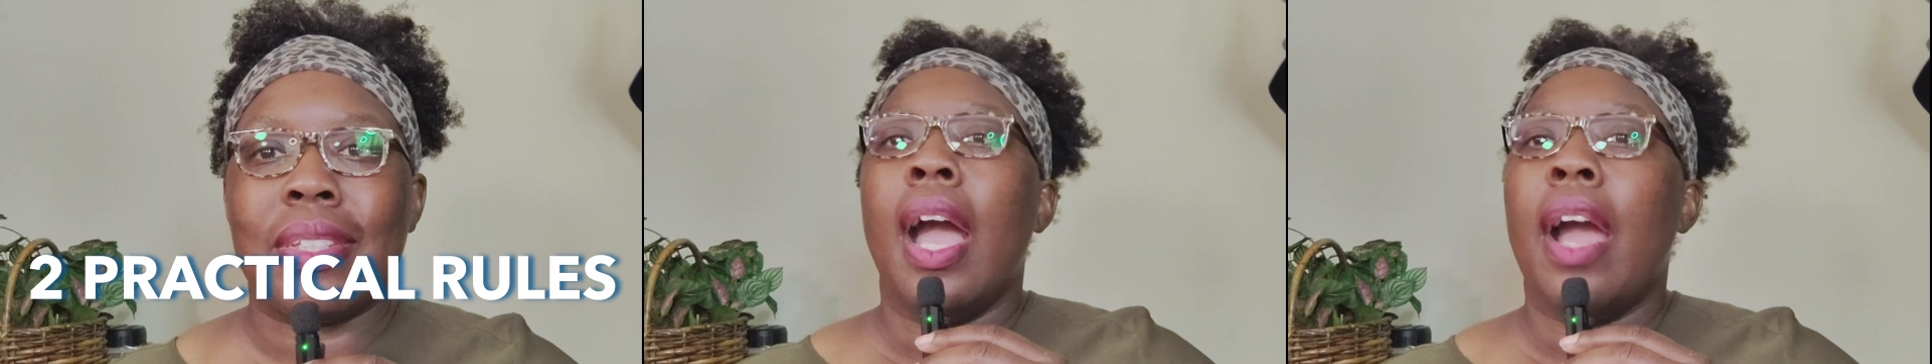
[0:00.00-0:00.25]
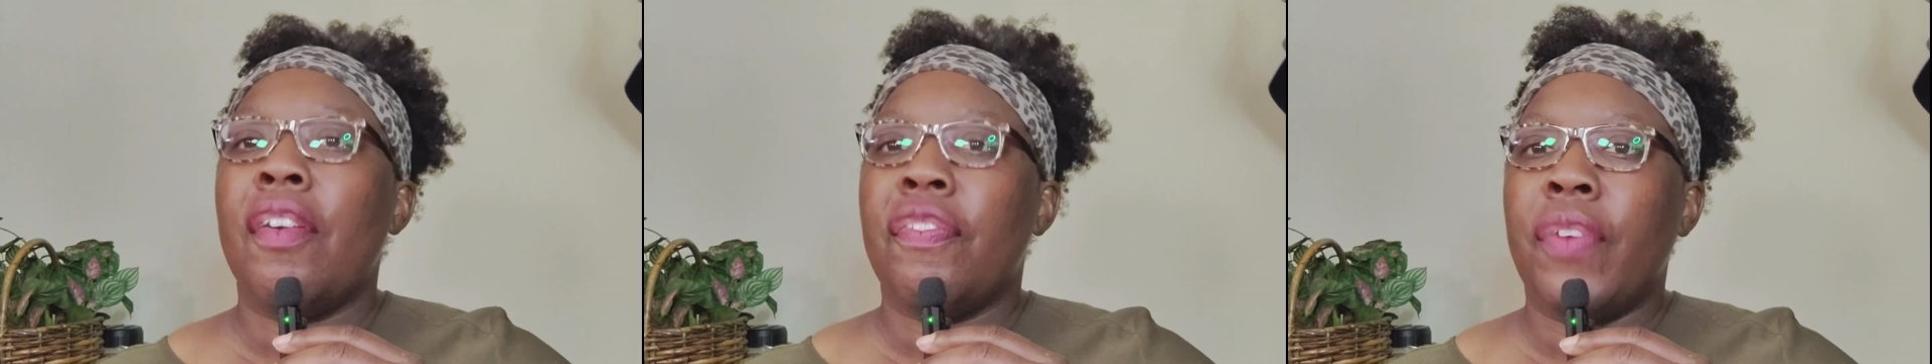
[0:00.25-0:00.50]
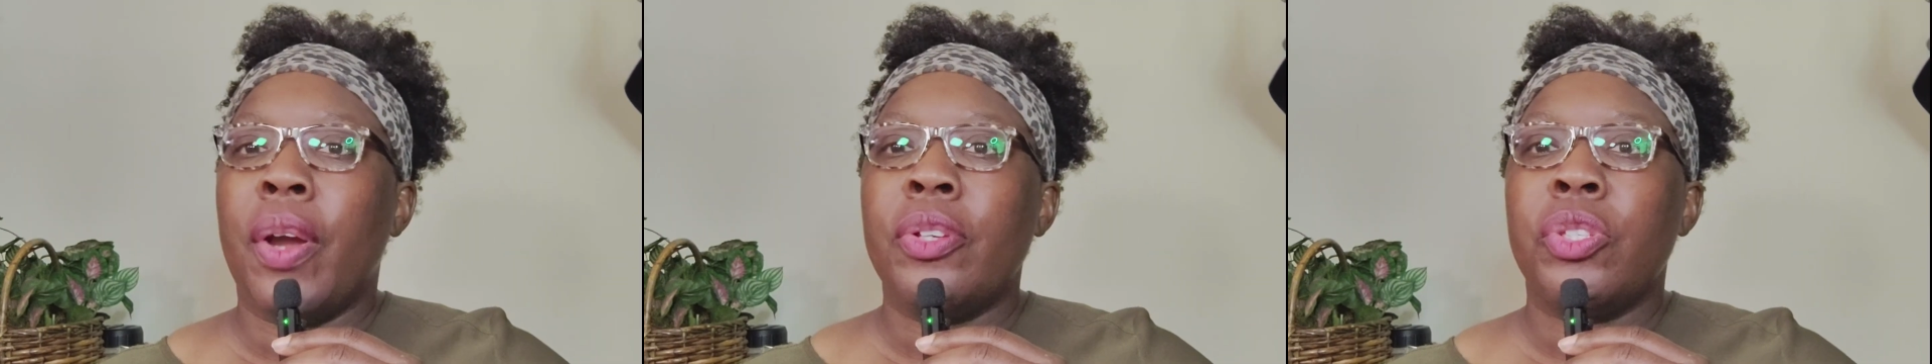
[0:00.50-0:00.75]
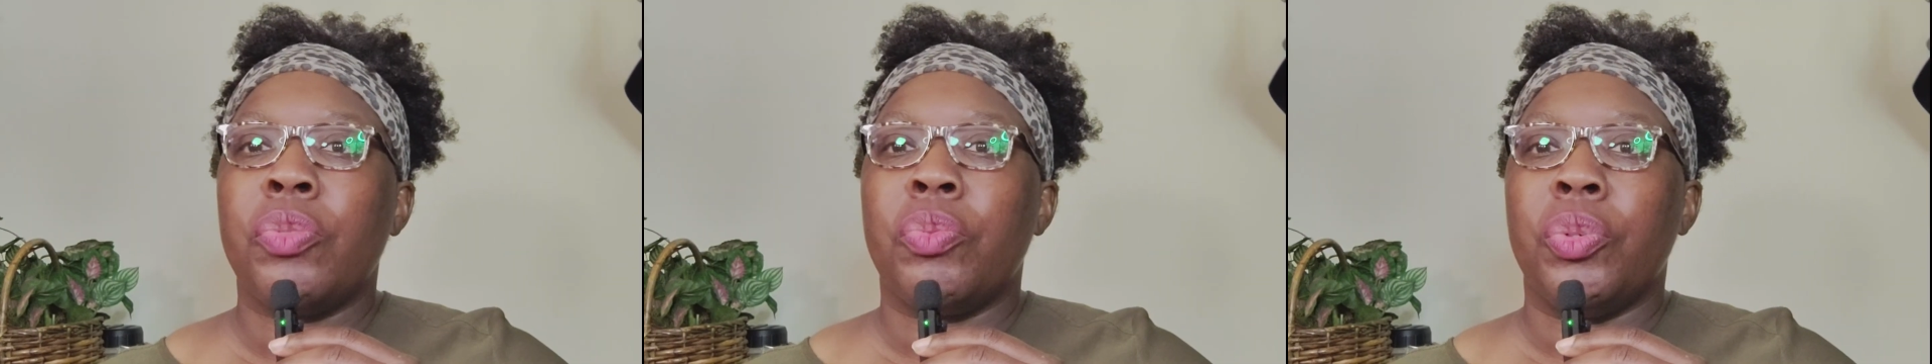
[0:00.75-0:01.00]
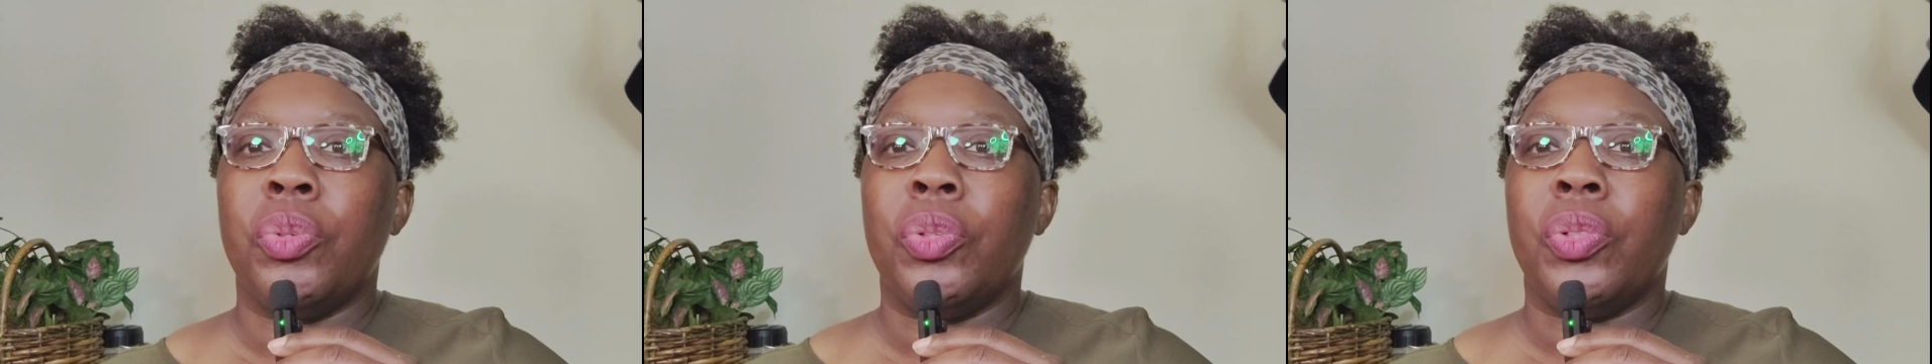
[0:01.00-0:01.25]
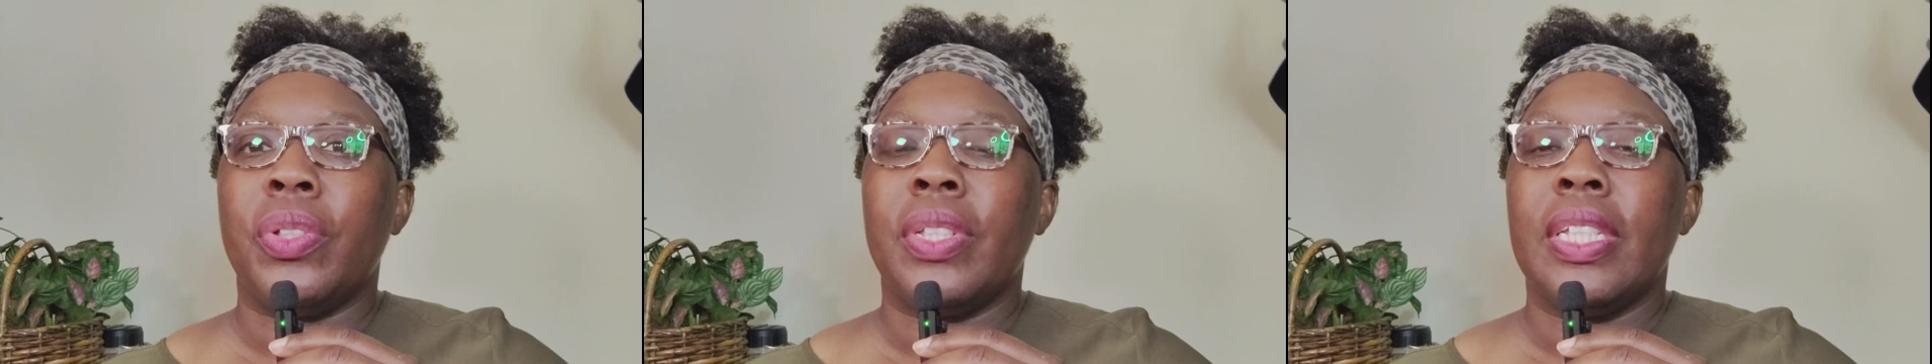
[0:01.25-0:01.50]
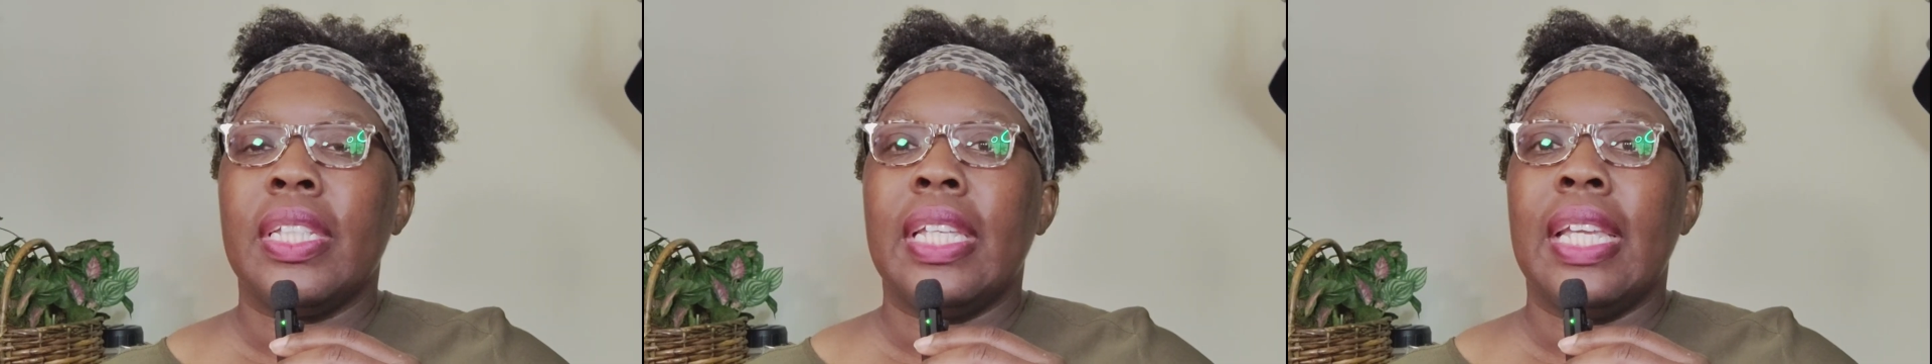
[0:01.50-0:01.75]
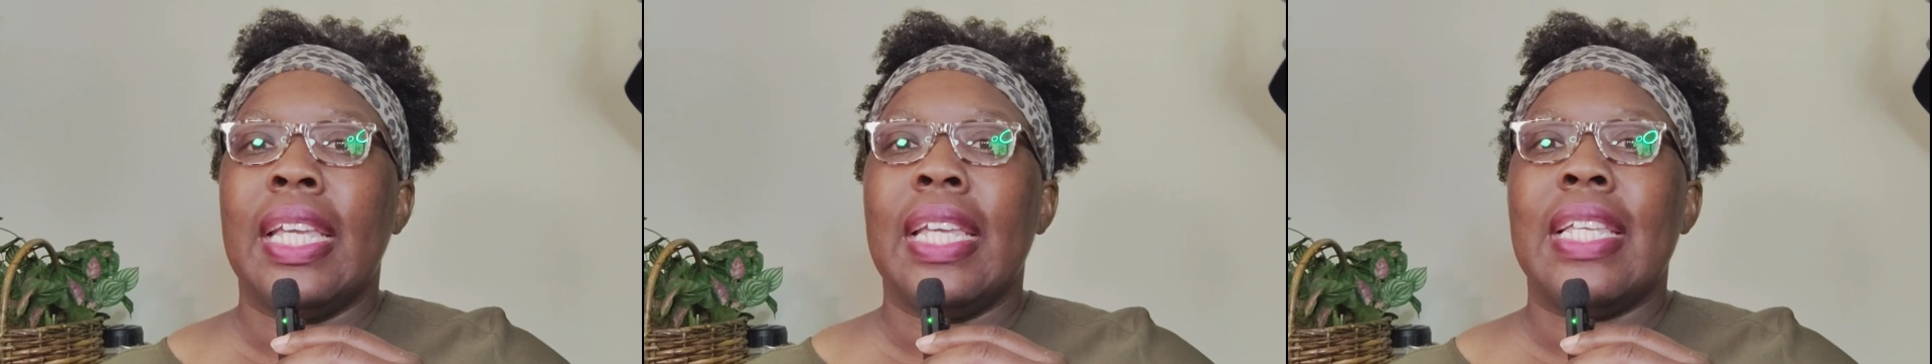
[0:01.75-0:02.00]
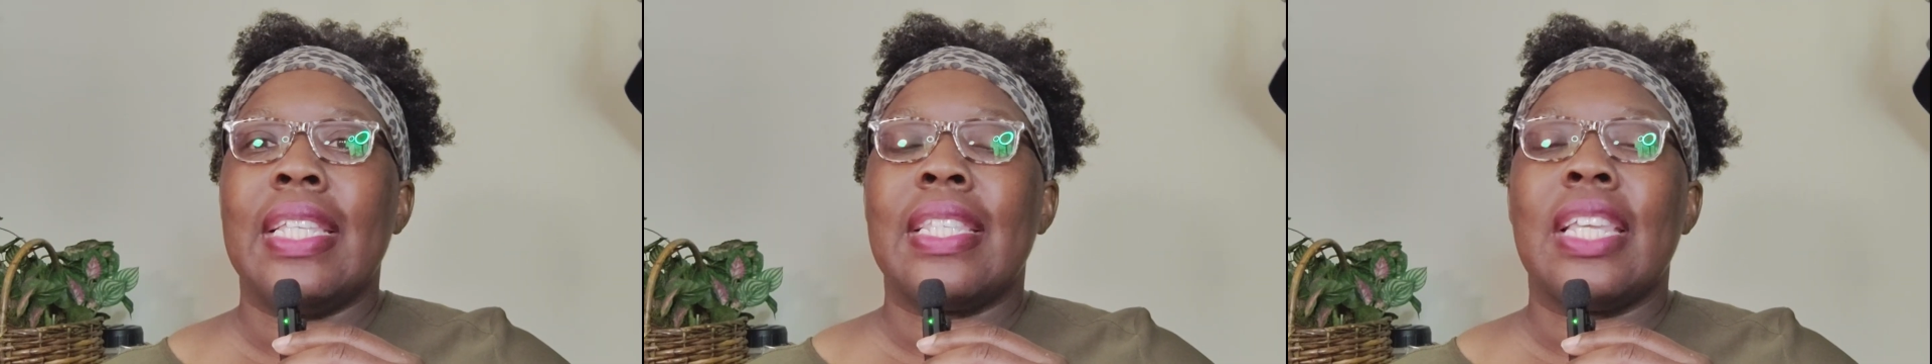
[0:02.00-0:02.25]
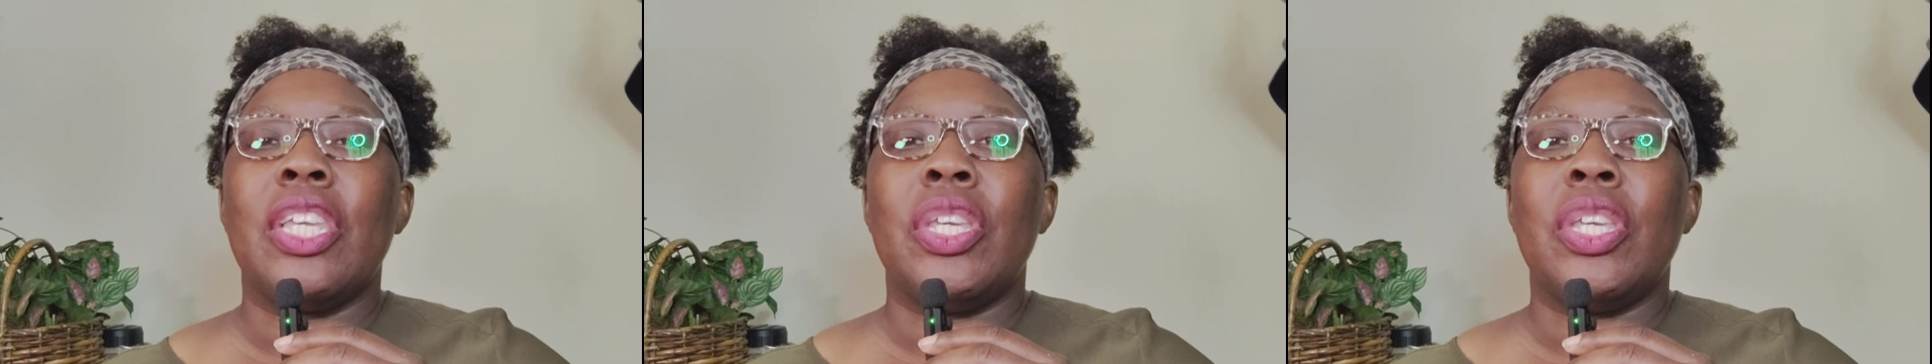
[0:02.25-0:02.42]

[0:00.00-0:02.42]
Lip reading: Our first rule is